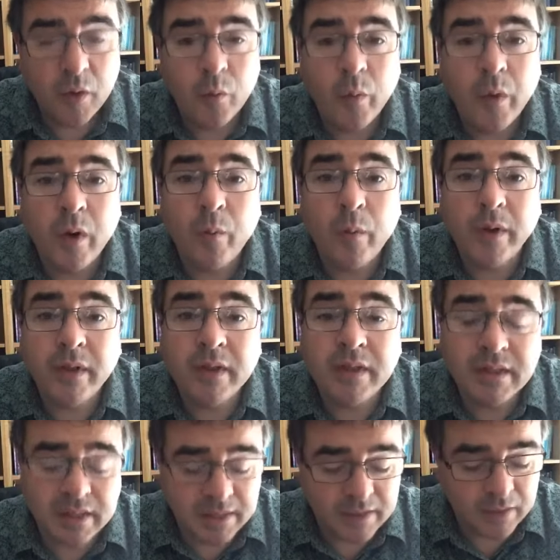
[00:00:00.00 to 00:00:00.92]
We are
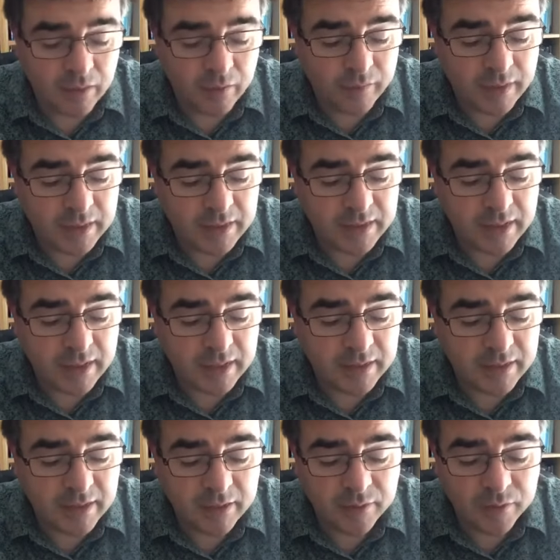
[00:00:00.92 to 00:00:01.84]
witnesses of these
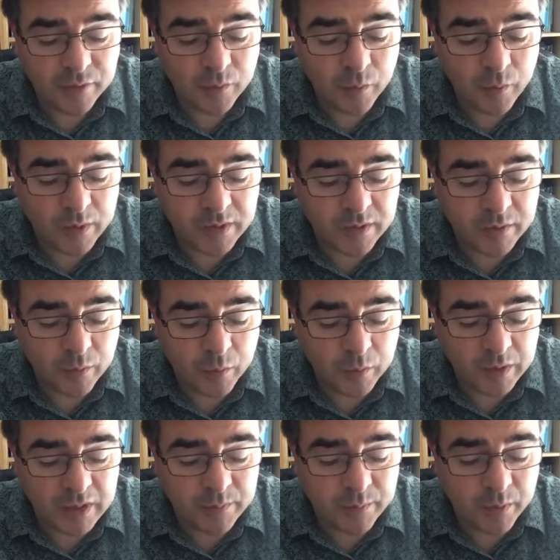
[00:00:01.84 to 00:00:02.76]
things, and so is the
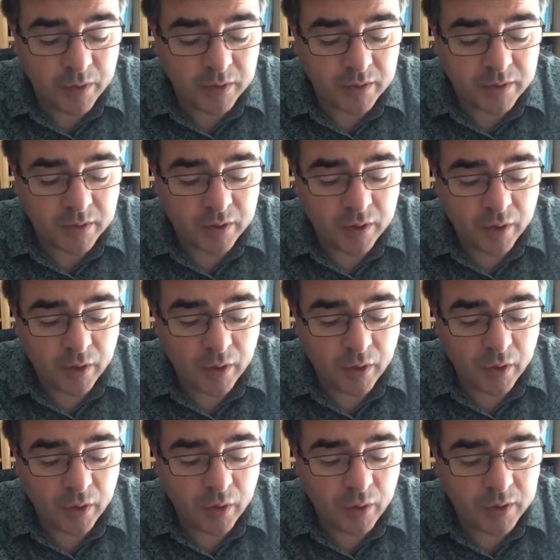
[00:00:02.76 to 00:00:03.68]
Holy Spirit,
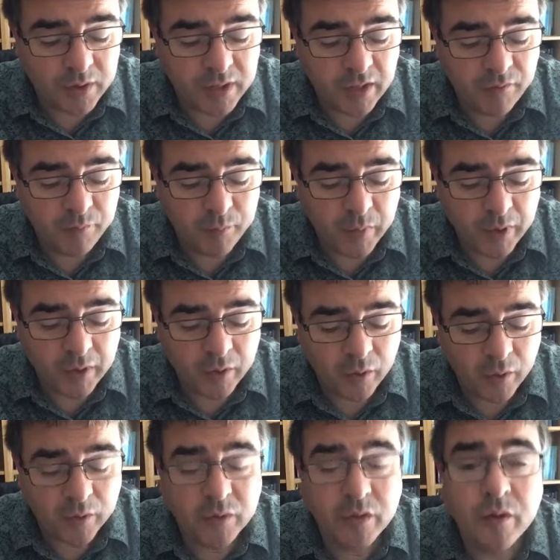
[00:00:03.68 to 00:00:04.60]
who is given by
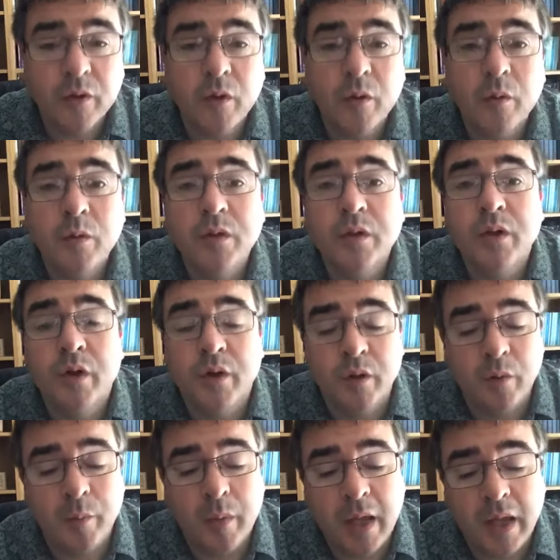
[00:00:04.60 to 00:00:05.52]
God to those
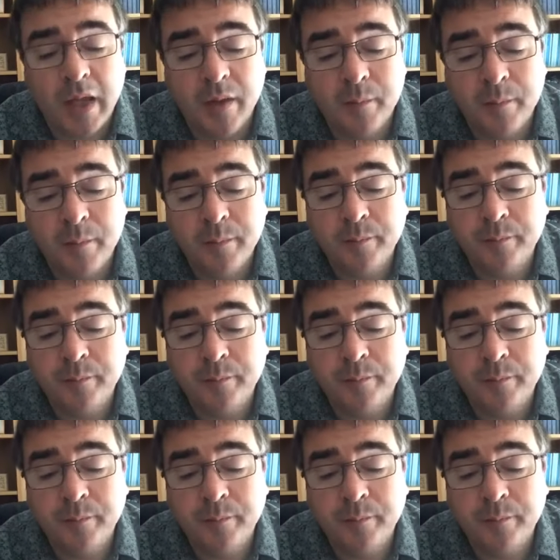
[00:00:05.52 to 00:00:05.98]
who obey him.